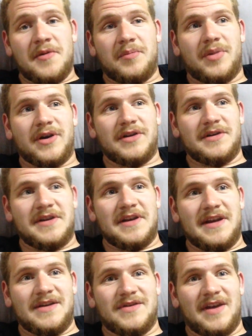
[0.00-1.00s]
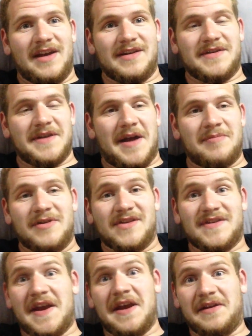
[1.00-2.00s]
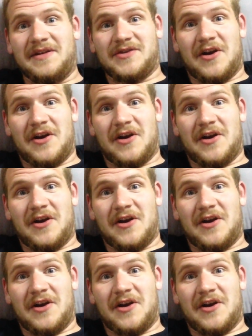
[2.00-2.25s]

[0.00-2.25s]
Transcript: but I'm just saying it's